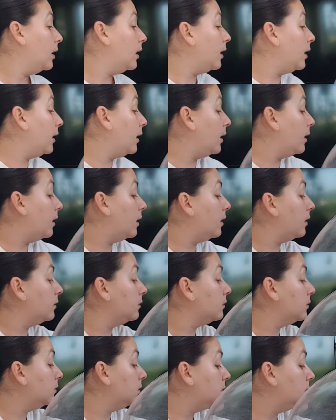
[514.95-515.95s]

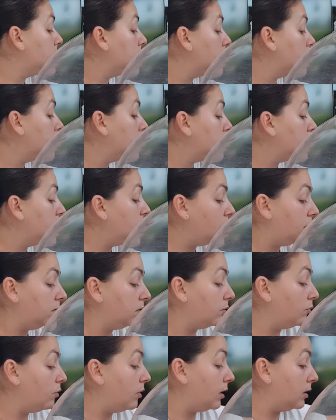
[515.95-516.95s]
And the
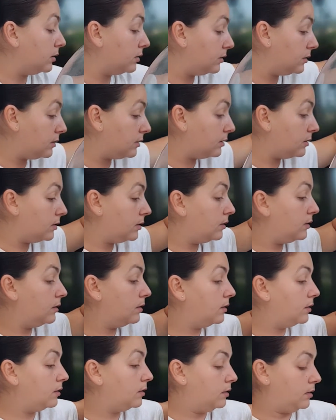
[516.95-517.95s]
other ones,
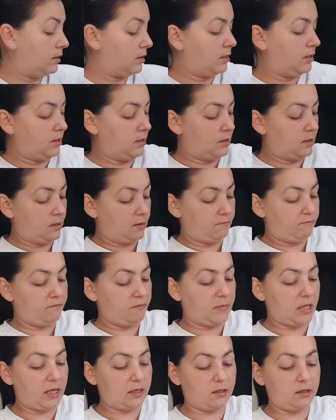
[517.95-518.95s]

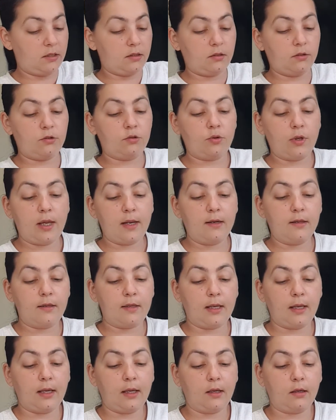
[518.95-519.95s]
they didn't do
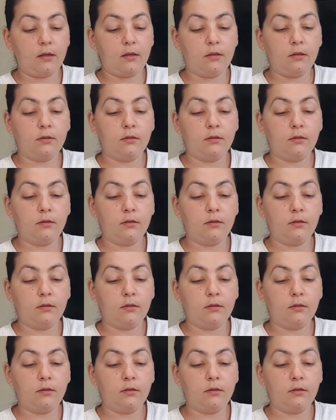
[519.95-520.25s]
anything,